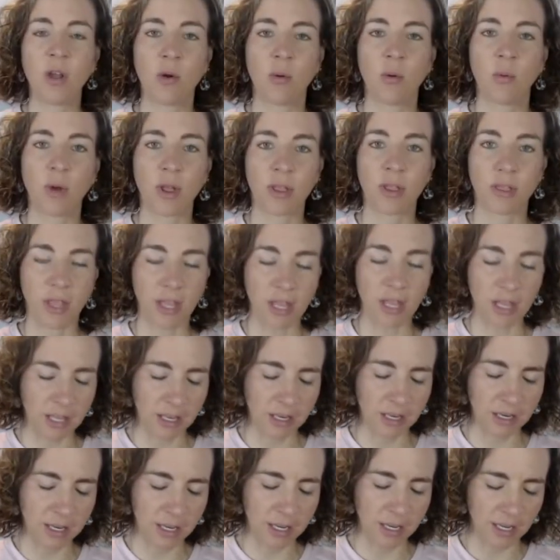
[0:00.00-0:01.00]

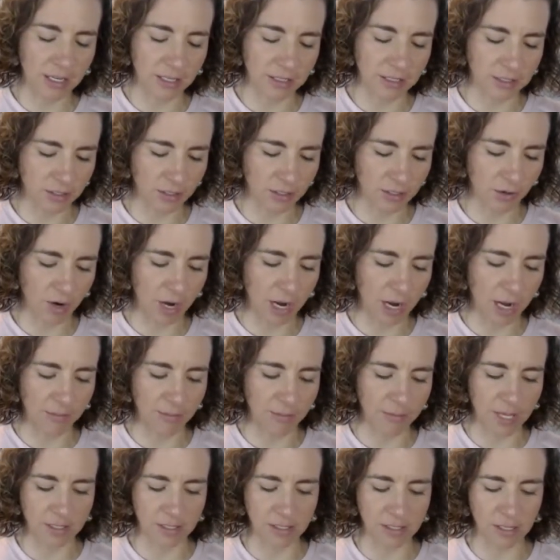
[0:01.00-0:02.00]
within Instagram
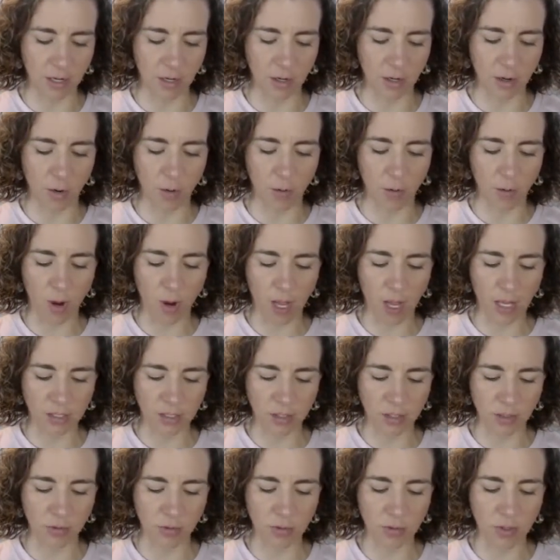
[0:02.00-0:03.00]
is go
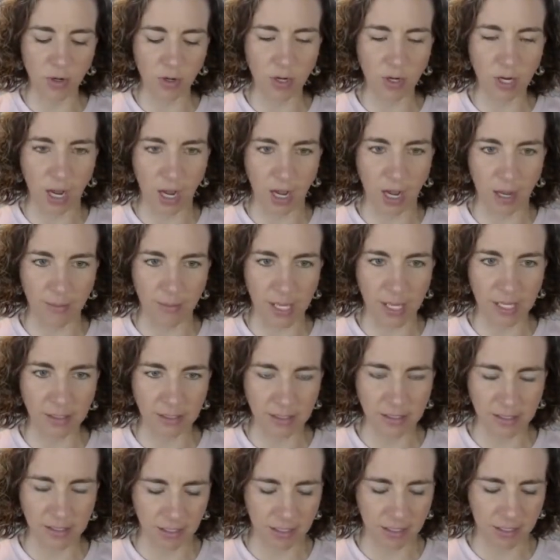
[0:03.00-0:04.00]
to your comments,
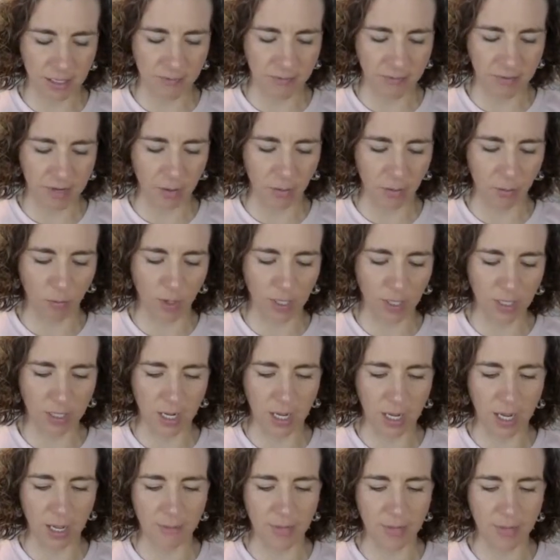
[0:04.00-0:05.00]
and I've got one
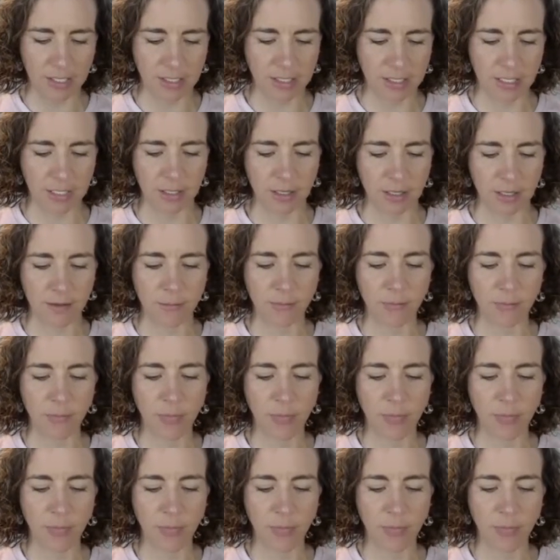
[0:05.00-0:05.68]
comment here.